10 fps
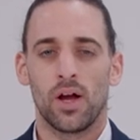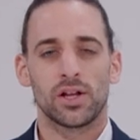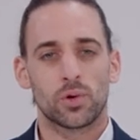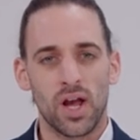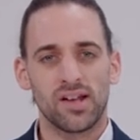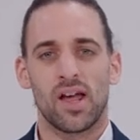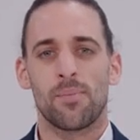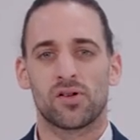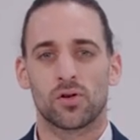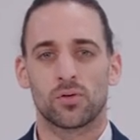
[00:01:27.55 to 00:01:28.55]
In today's
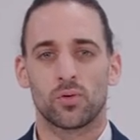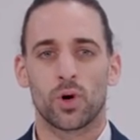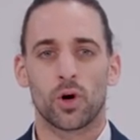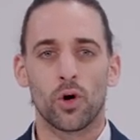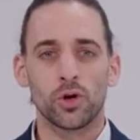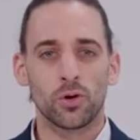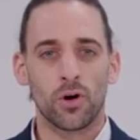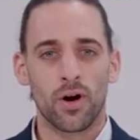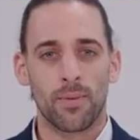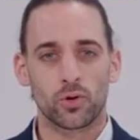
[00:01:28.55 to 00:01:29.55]
episode, you are going to
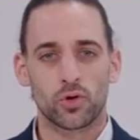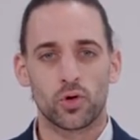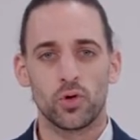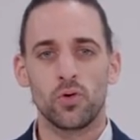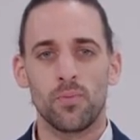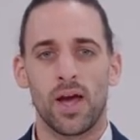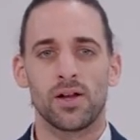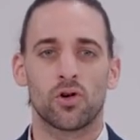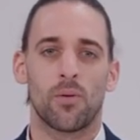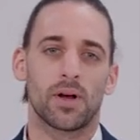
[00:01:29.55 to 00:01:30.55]
learn about two
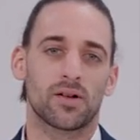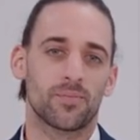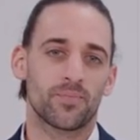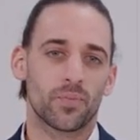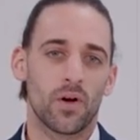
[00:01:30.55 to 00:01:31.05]
main topics.